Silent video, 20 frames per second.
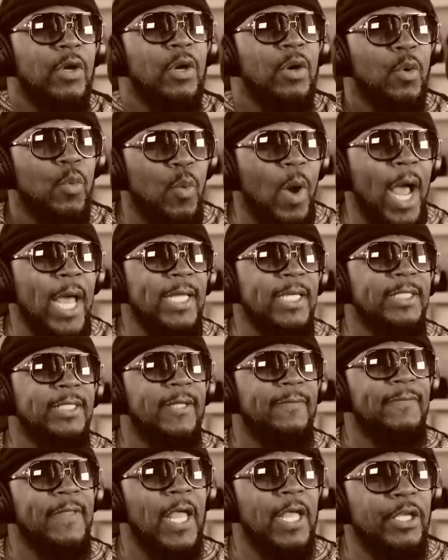why is
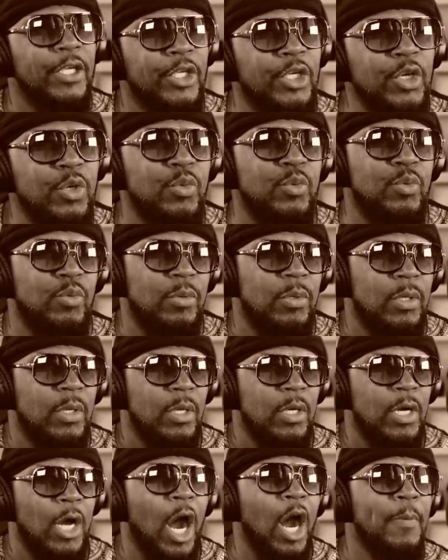it that you
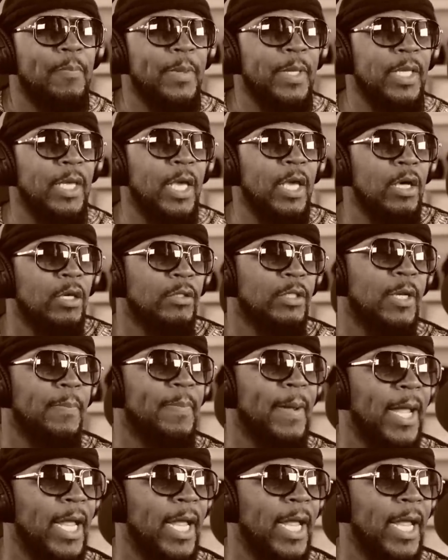are being held up by